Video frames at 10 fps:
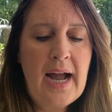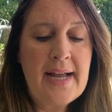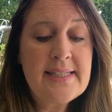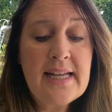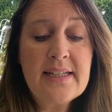
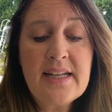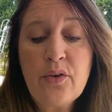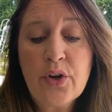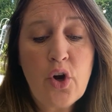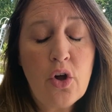I sat
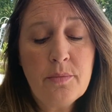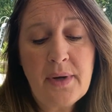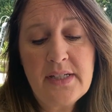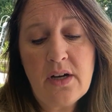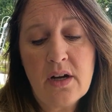down and called
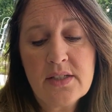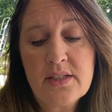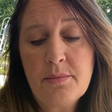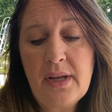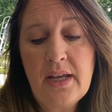my dogs
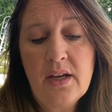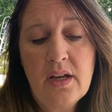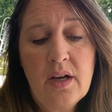to me.